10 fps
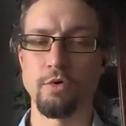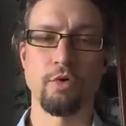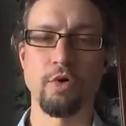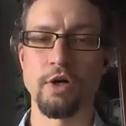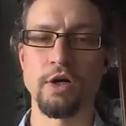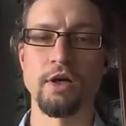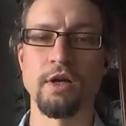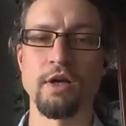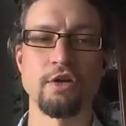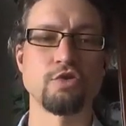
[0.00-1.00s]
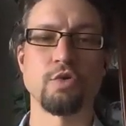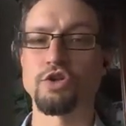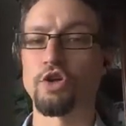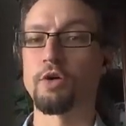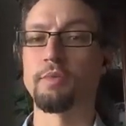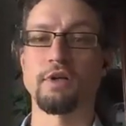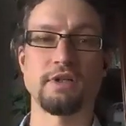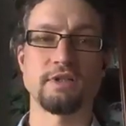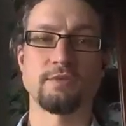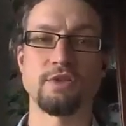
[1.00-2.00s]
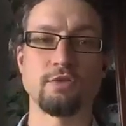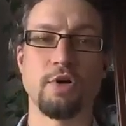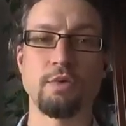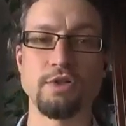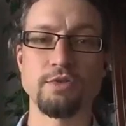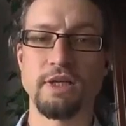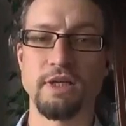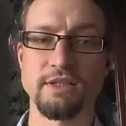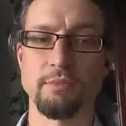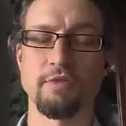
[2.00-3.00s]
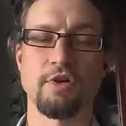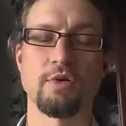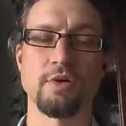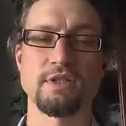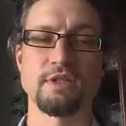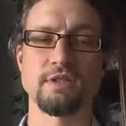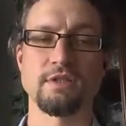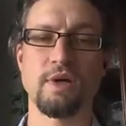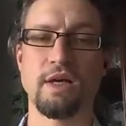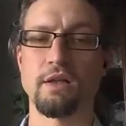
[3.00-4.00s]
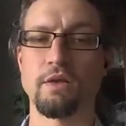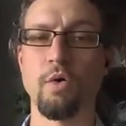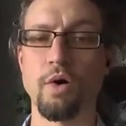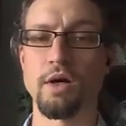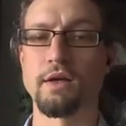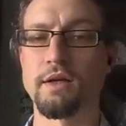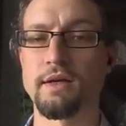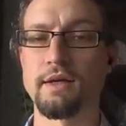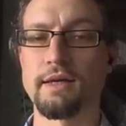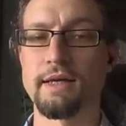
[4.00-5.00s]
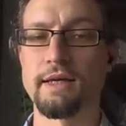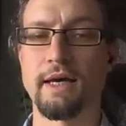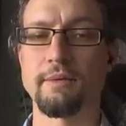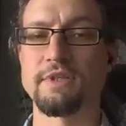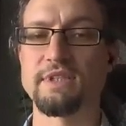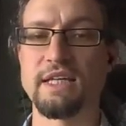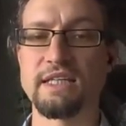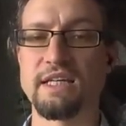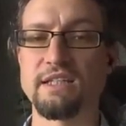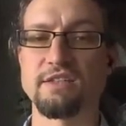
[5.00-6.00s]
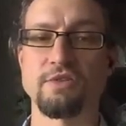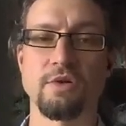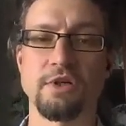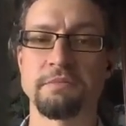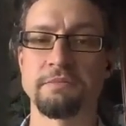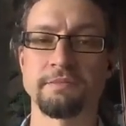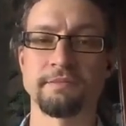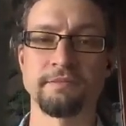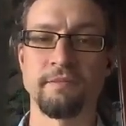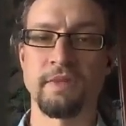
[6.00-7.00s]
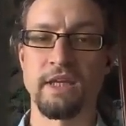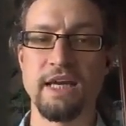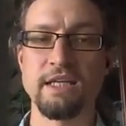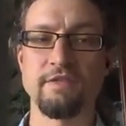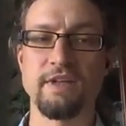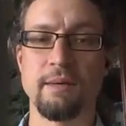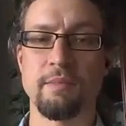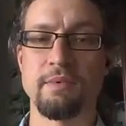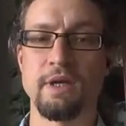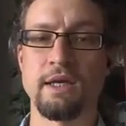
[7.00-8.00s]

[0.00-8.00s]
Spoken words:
or George Herbert, because we do poetry in some of our courses as well, or St. Augustine or any of them.